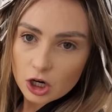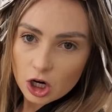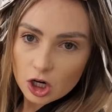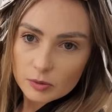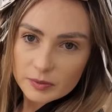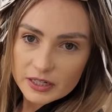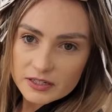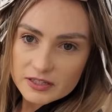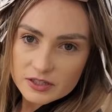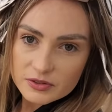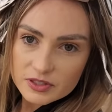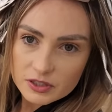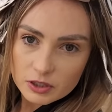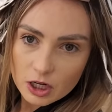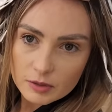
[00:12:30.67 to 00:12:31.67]
HairByArmineh's new
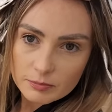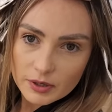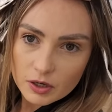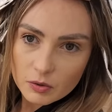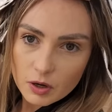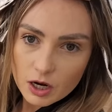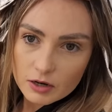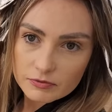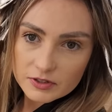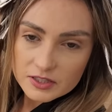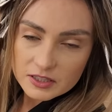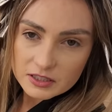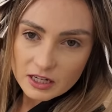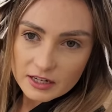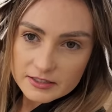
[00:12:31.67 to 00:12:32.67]
salon Beau offers
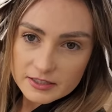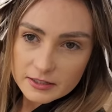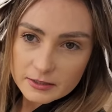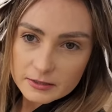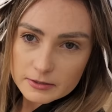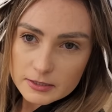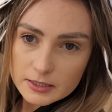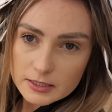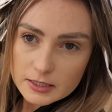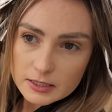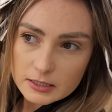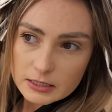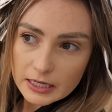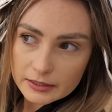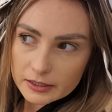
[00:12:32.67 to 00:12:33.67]
lattes
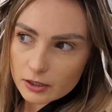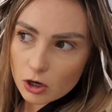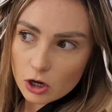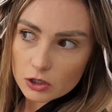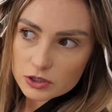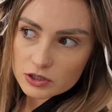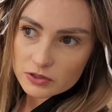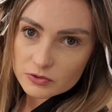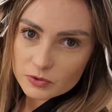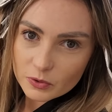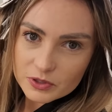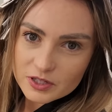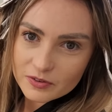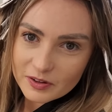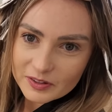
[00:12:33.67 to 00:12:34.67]
and like all
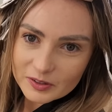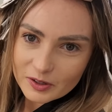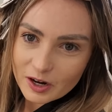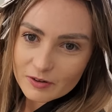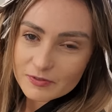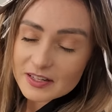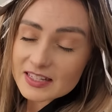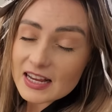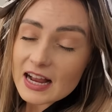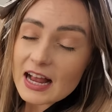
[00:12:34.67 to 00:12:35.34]
sorts of other coffees.